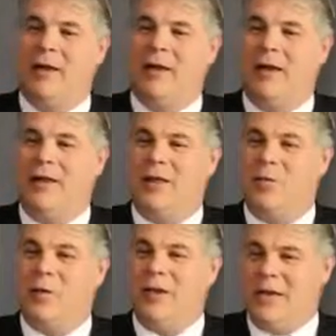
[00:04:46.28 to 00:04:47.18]

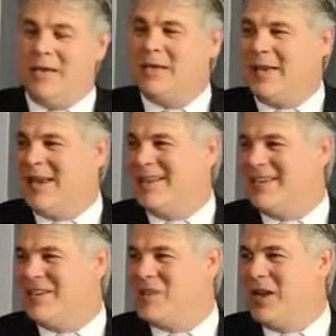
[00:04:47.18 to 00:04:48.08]
that we need to get
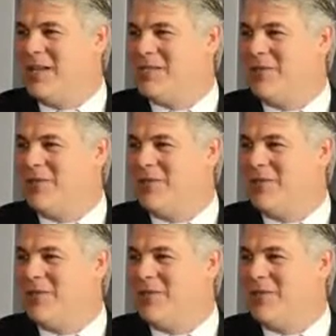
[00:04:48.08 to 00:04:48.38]
Chinese